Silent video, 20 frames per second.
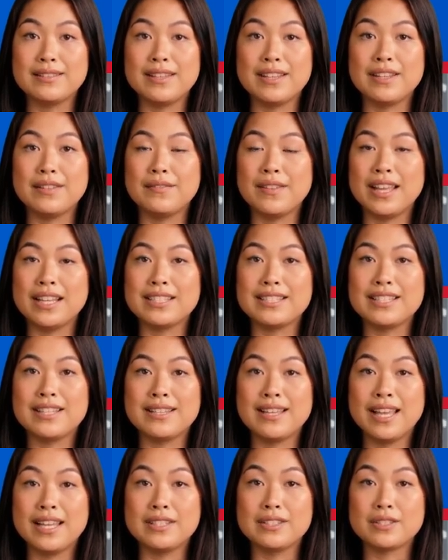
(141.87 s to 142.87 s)
the device
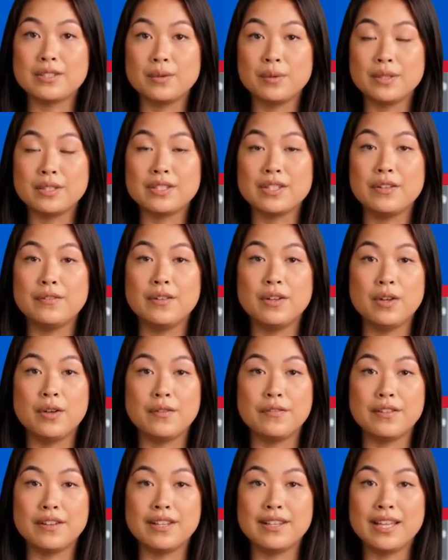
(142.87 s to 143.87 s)
connects to a server
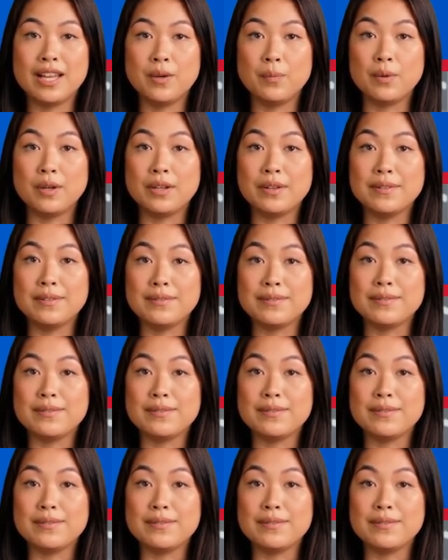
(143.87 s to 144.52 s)
over the network,